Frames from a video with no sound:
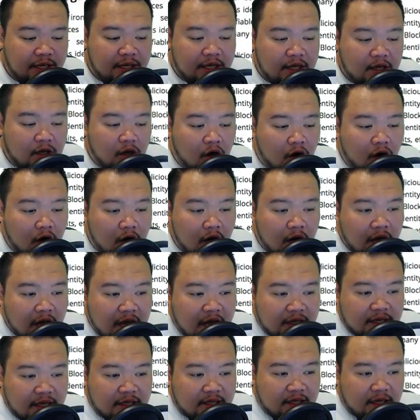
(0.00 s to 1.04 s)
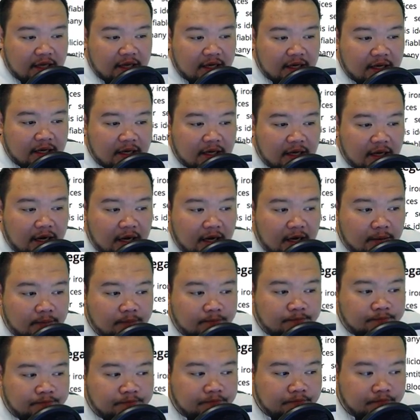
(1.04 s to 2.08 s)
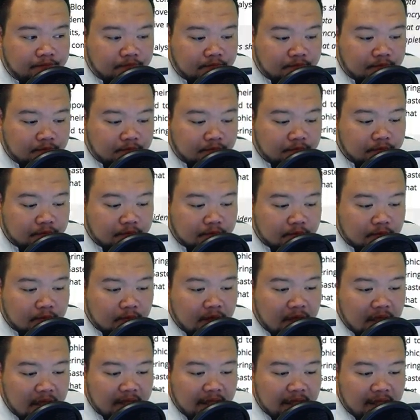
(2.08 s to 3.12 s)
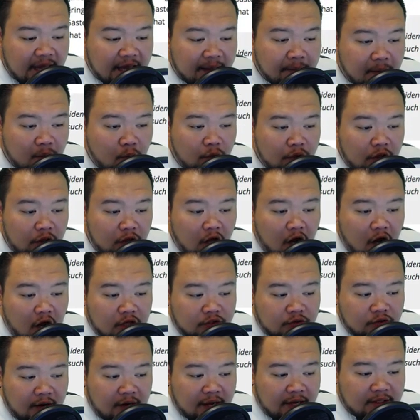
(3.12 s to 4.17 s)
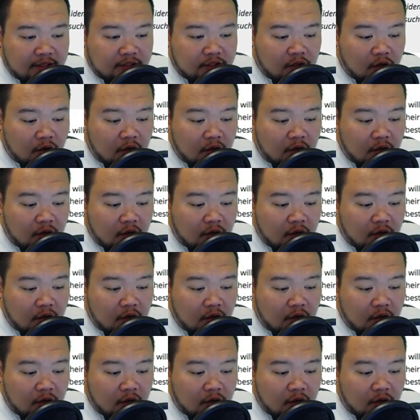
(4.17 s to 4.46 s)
the GPDR, they did, um, they came up with laws,